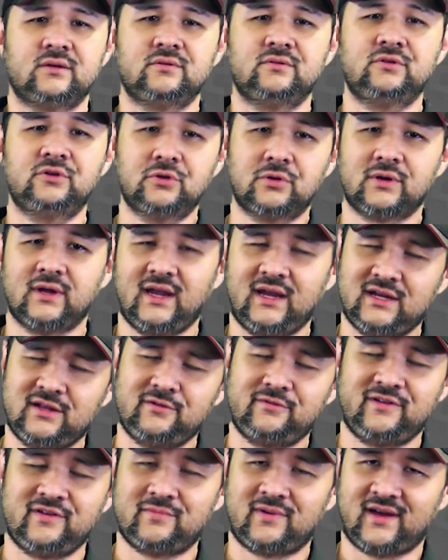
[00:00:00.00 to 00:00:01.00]
Newer
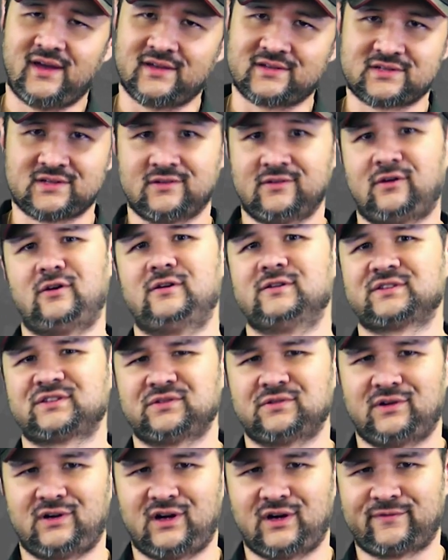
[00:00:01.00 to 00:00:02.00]
ADV bikes
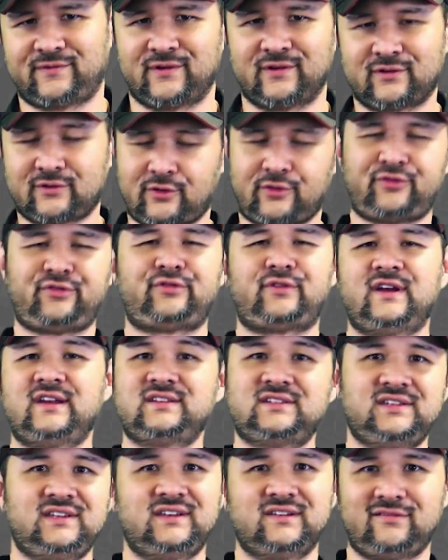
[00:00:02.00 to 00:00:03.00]
also offer
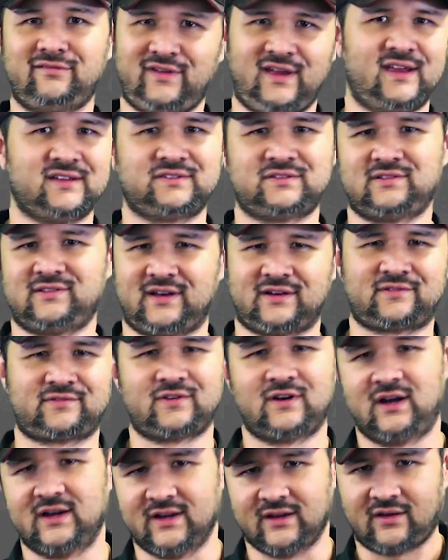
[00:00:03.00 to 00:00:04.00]
crazy advanced
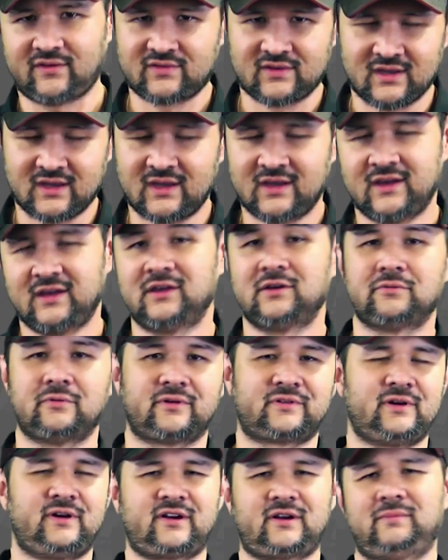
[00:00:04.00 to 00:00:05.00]
electronics. We're
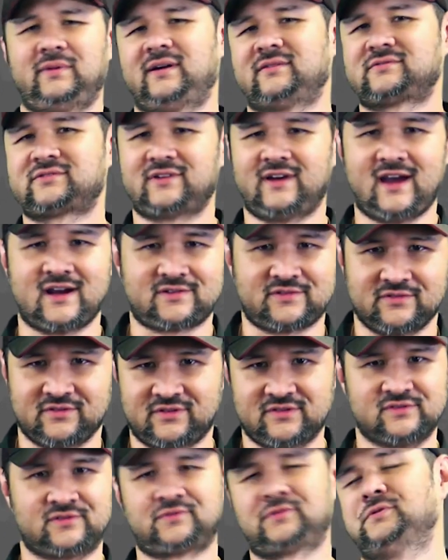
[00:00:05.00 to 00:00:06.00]
talking about traction
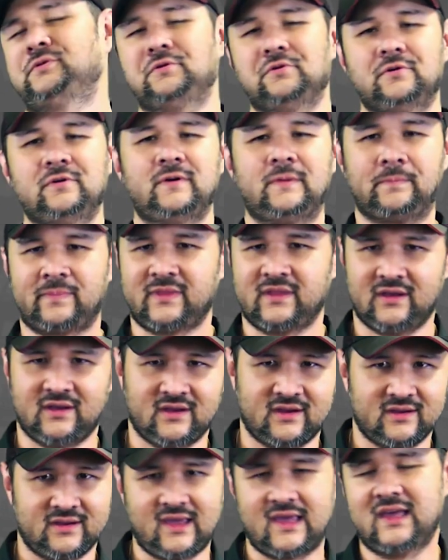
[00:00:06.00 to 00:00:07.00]
control,
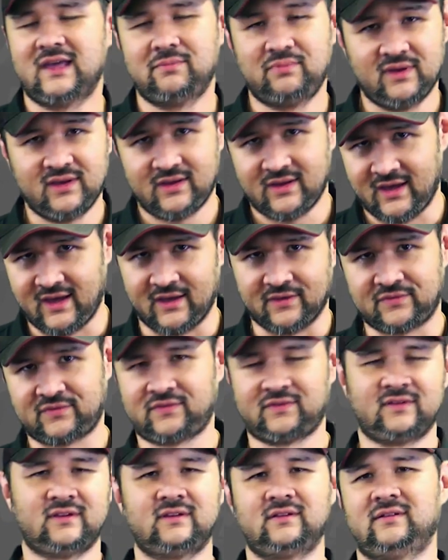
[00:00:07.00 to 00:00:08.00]
ABS,